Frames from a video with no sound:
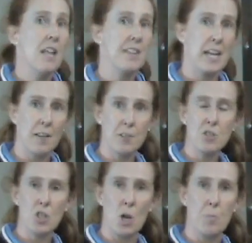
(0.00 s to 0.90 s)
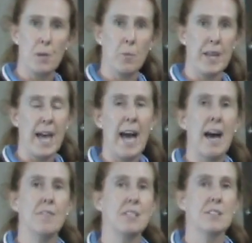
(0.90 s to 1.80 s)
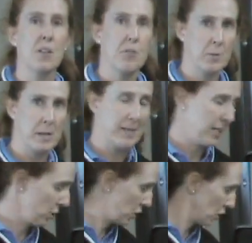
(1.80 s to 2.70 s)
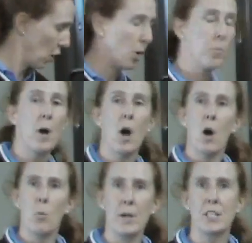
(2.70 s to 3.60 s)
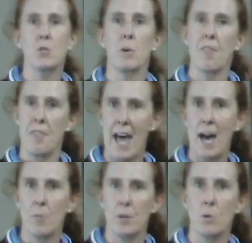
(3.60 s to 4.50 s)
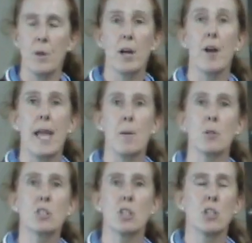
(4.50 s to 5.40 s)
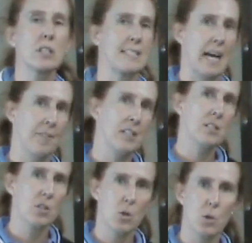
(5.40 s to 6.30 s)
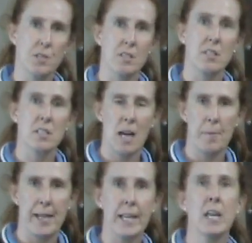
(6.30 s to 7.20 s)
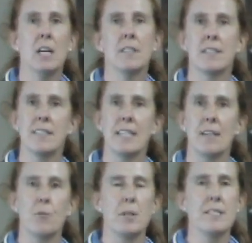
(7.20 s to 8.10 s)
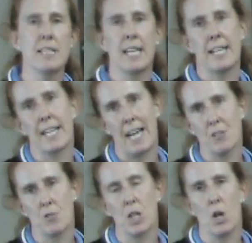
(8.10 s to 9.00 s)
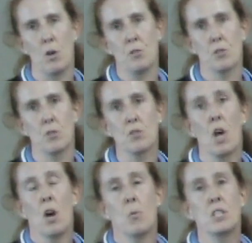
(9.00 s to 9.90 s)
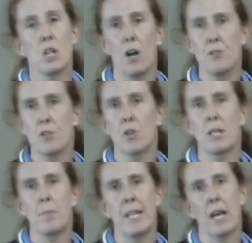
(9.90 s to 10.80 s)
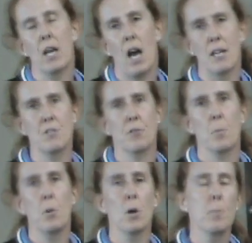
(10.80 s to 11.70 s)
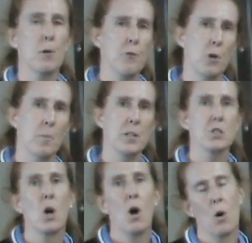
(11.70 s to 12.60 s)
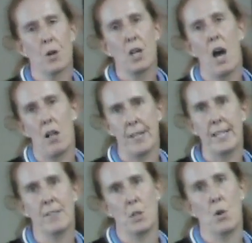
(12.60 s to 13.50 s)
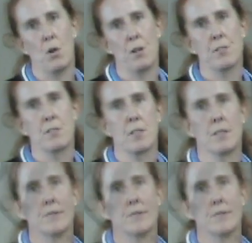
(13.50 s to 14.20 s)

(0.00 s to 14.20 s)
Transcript: The other scope that we have is a 3 meter scope, which with that one we are able to look down into the horse's stomach to see if we see any gastric ulcers, which also can be a cause for poor performance or colic in the horse.